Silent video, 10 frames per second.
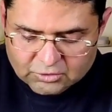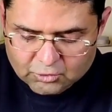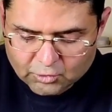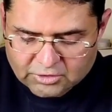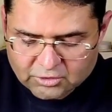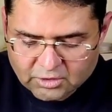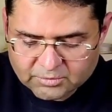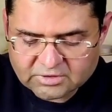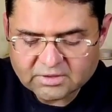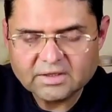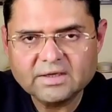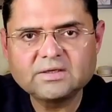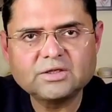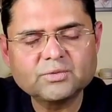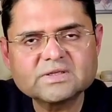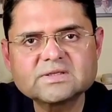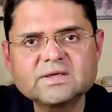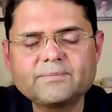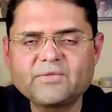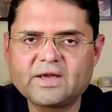Snowstorms in
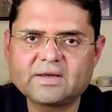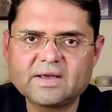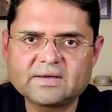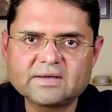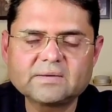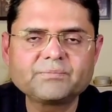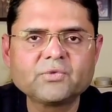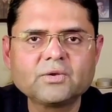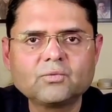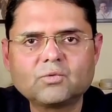USA and Canada